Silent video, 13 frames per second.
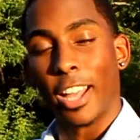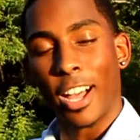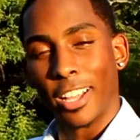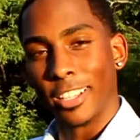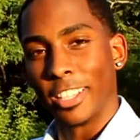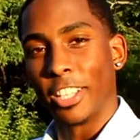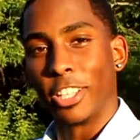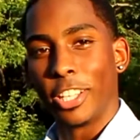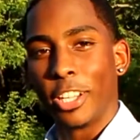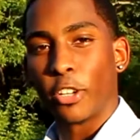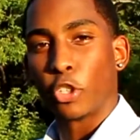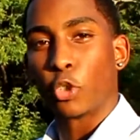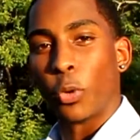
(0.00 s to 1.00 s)
on the
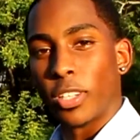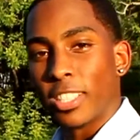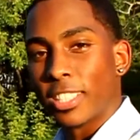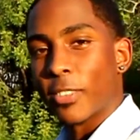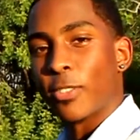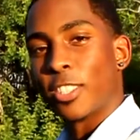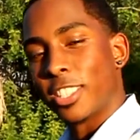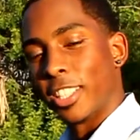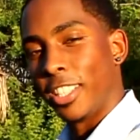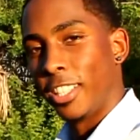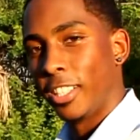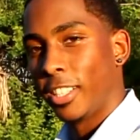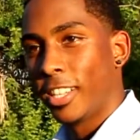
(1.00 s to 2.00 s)
year
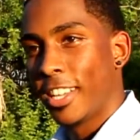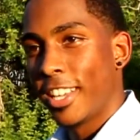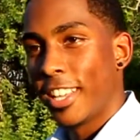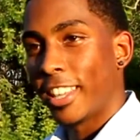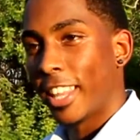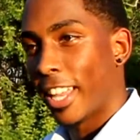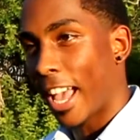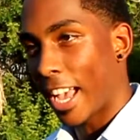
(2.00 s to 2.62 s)
2017, they